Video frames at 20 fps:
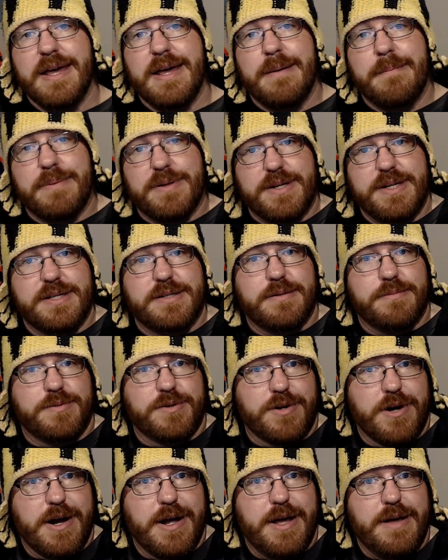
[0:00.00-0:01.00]
please
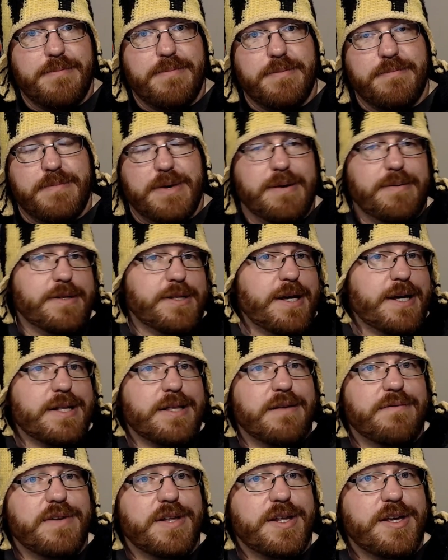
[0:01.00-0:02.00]
subscribe, maybe like
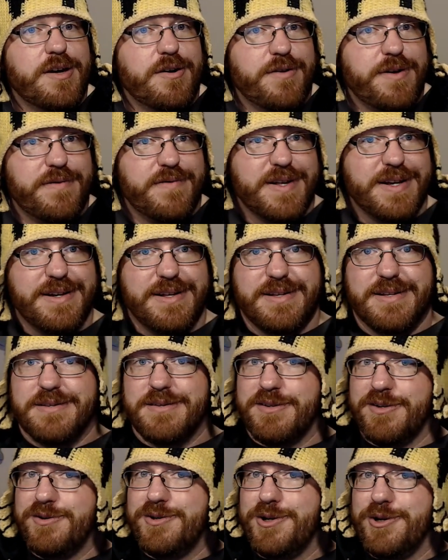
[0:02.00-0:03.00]
the video even. It's
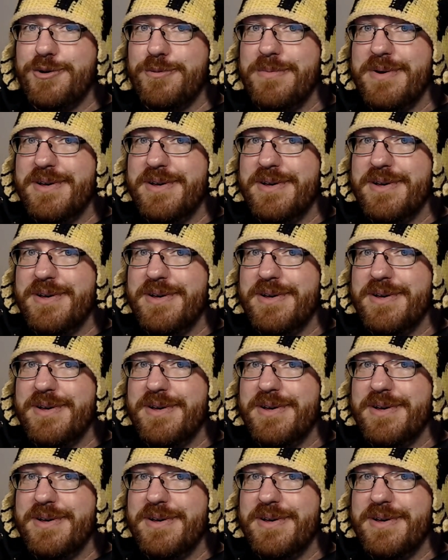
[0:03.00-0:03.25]
YouTube.